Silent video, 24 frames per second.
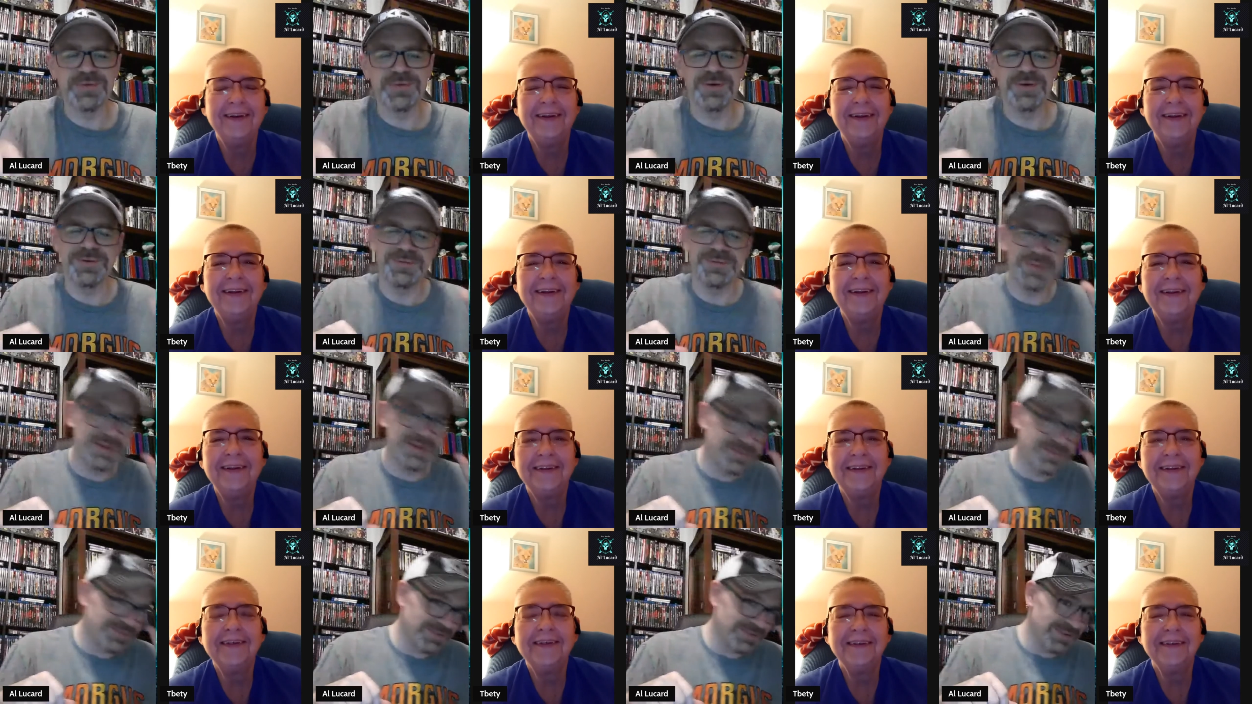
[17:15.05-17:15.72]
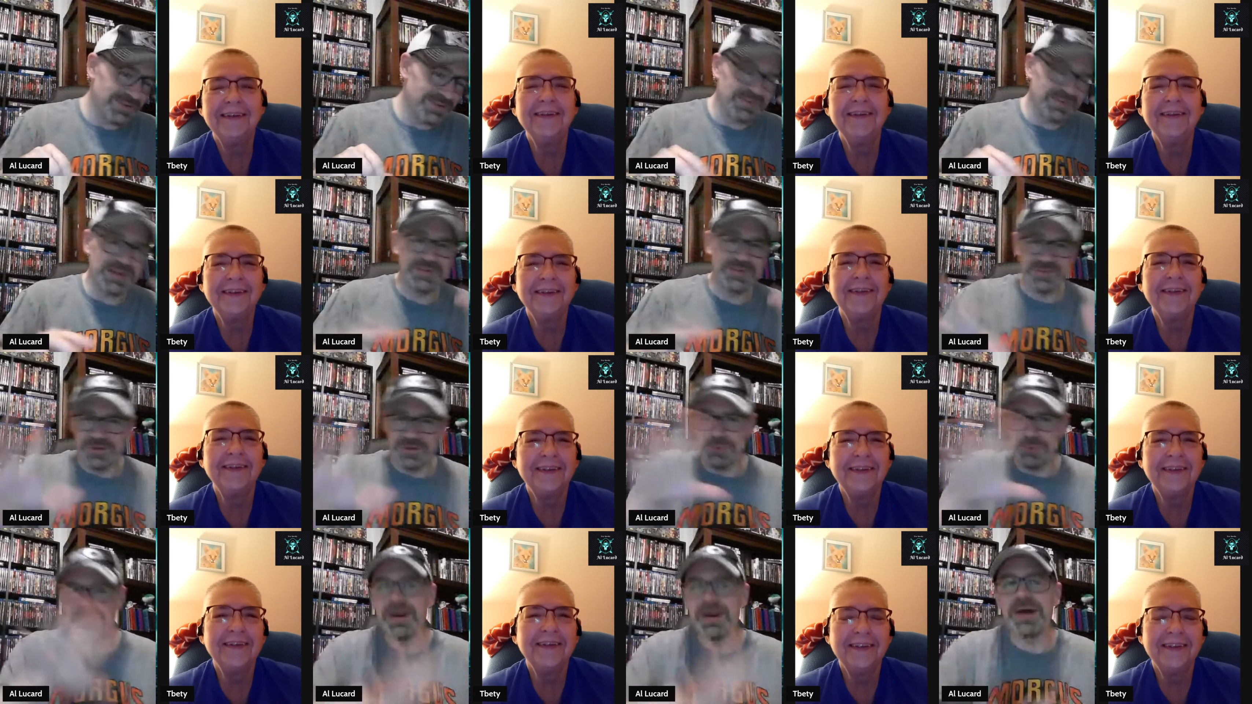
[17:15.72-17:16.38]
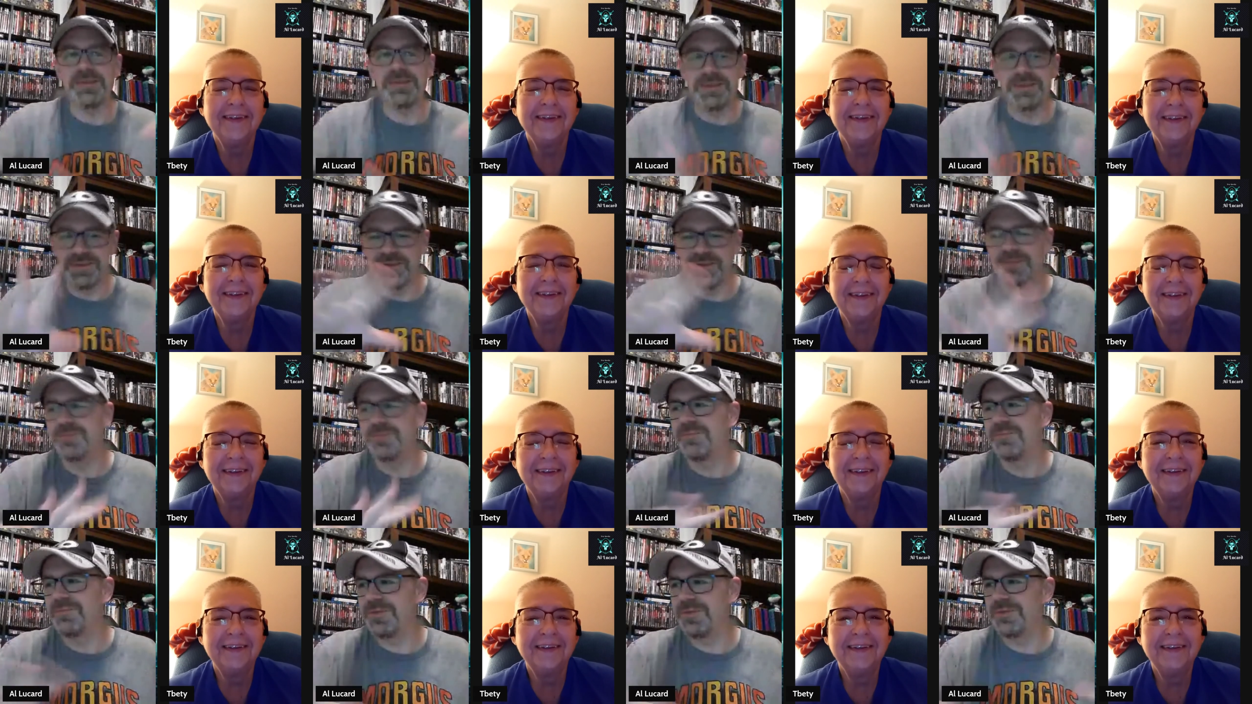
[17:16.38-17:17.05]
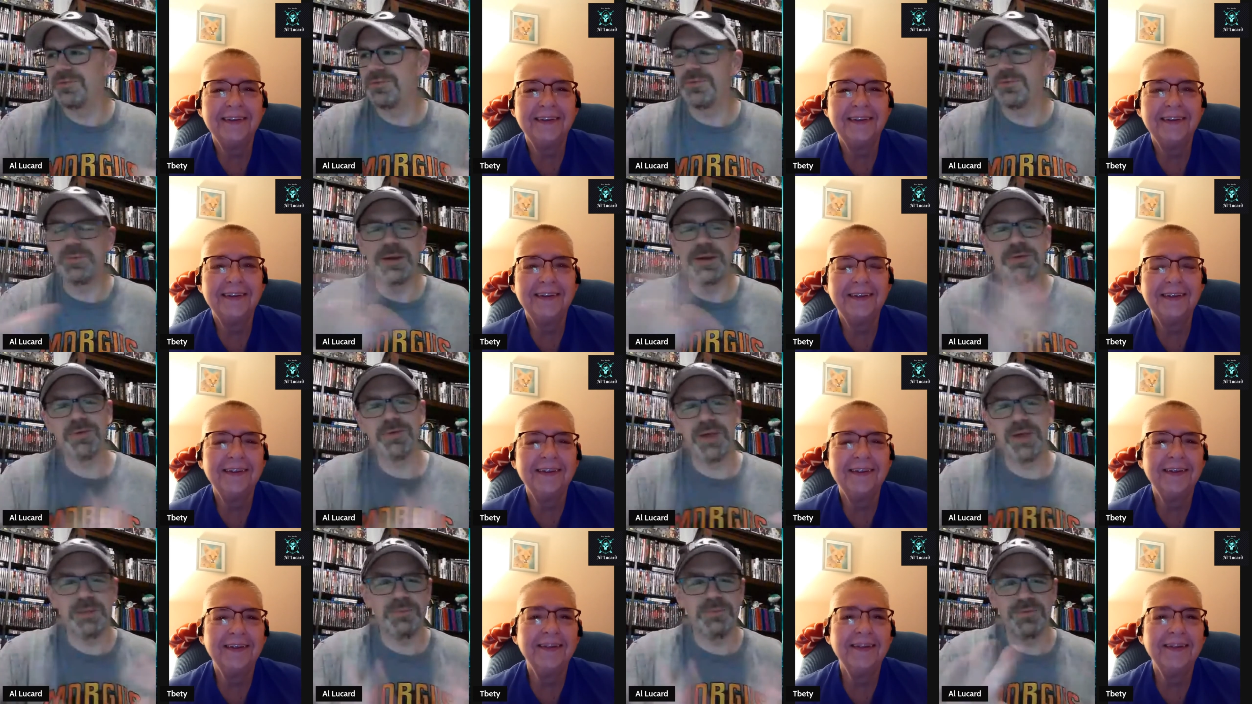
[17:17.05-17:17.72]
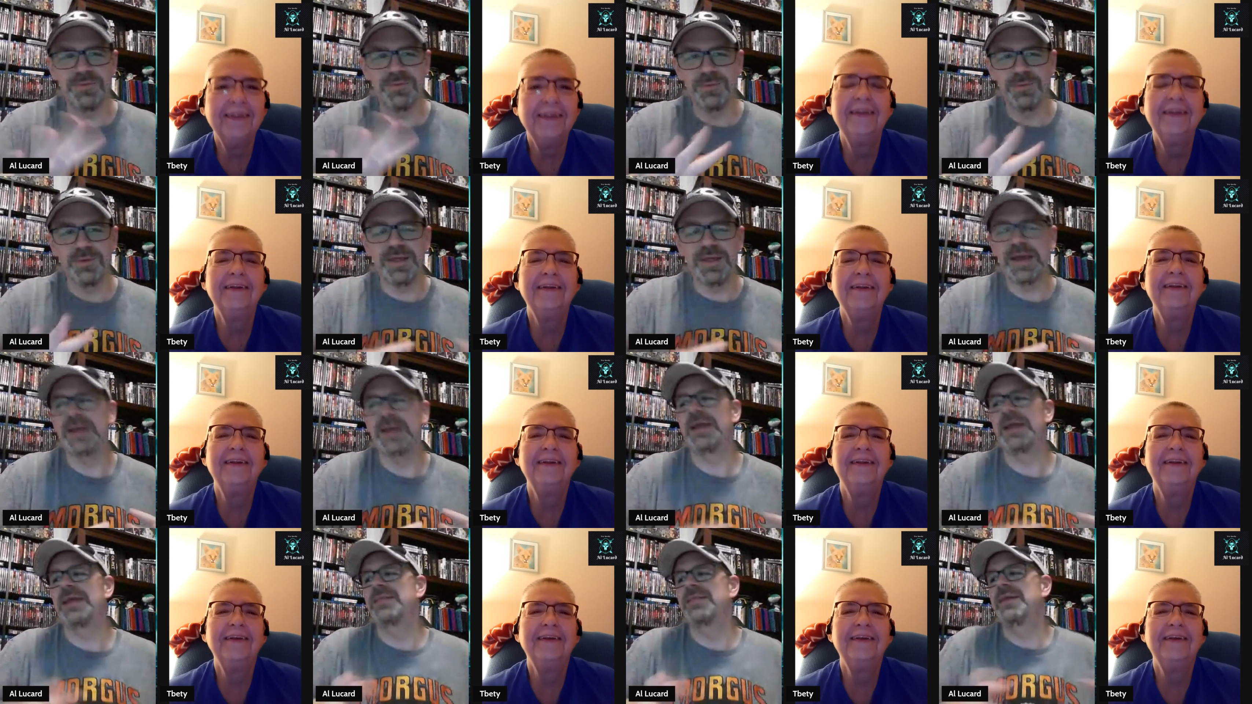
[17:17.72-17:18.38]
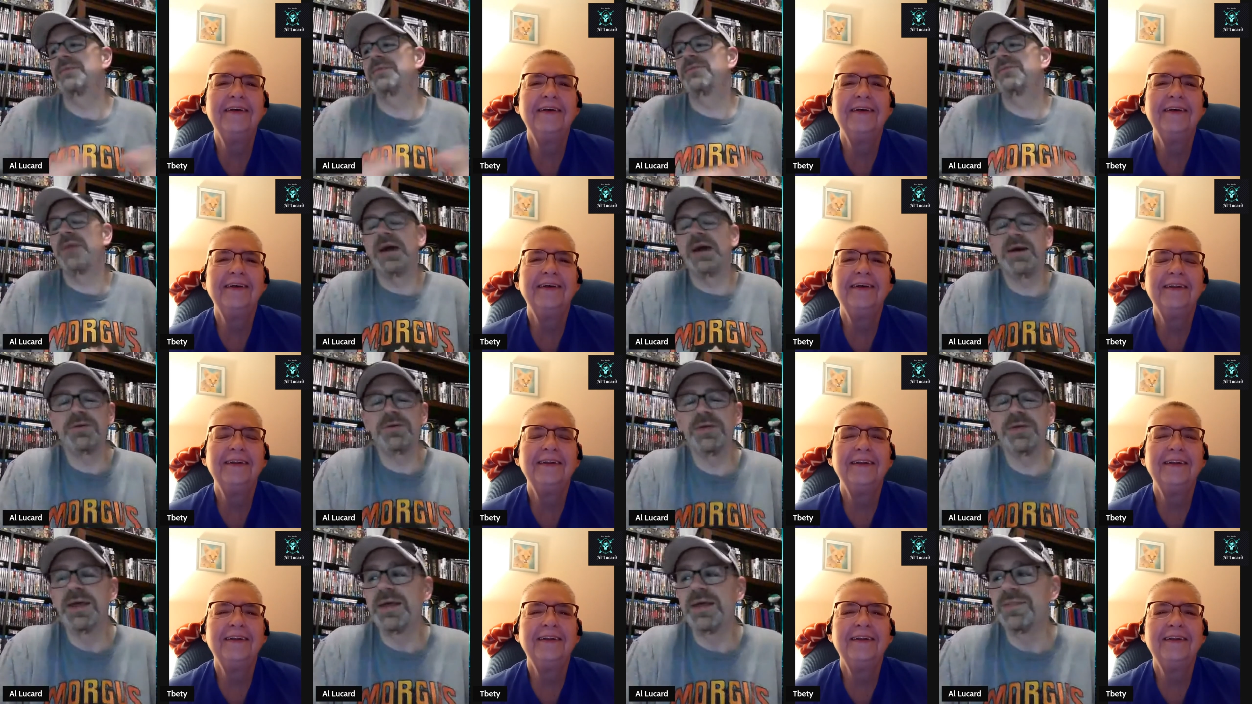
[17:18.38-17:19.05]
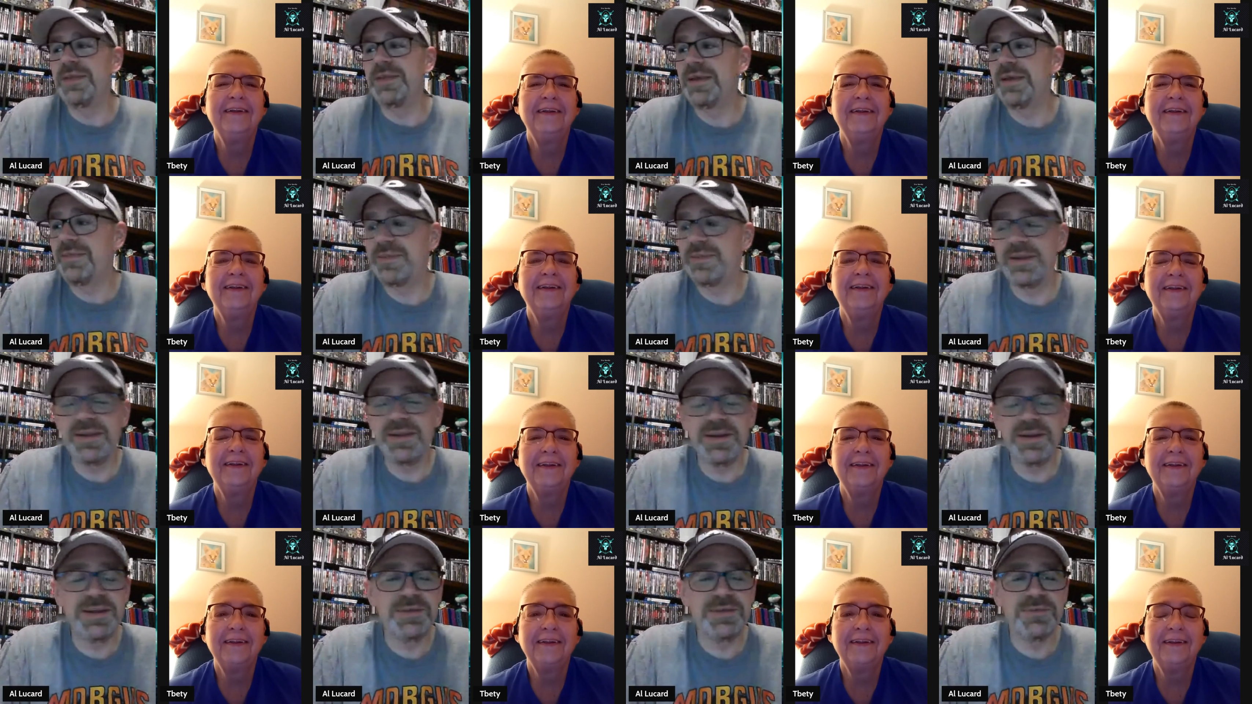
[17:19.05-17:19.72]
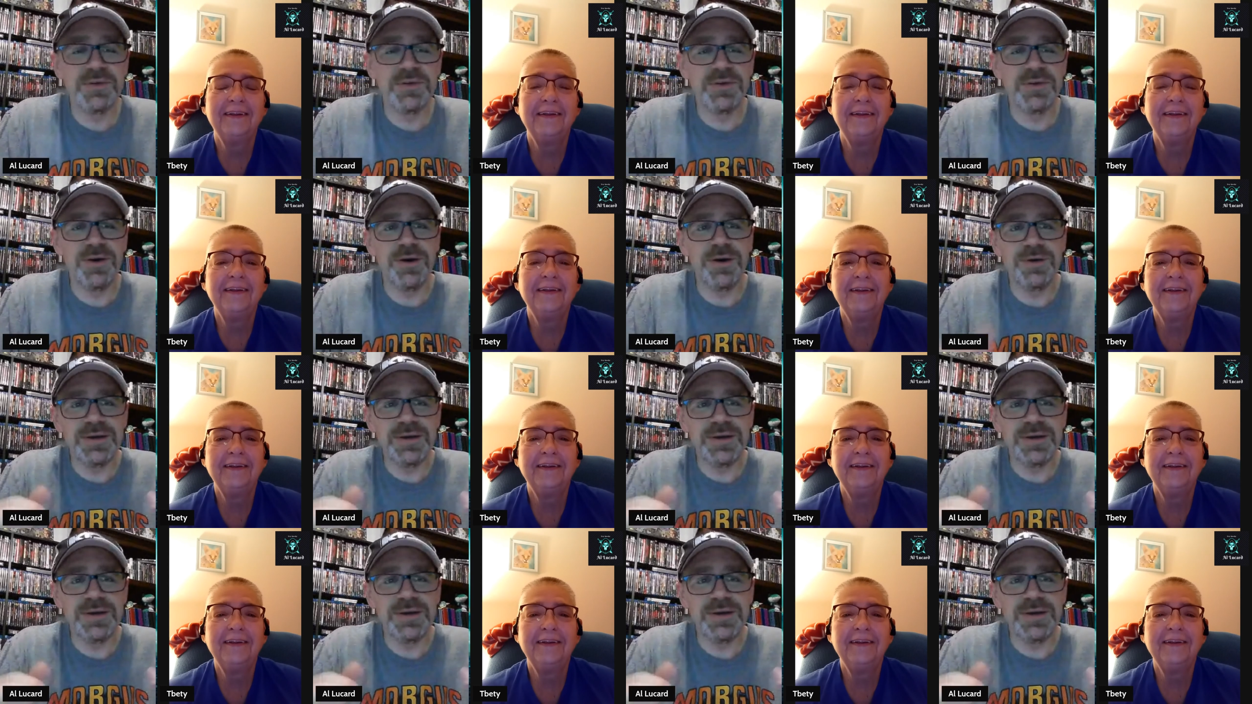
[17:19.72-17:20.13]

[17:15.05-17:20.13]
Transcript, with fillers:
Speaker 1: So that's uh, that's around the. T- this was made right before that, and they found they they didn't even know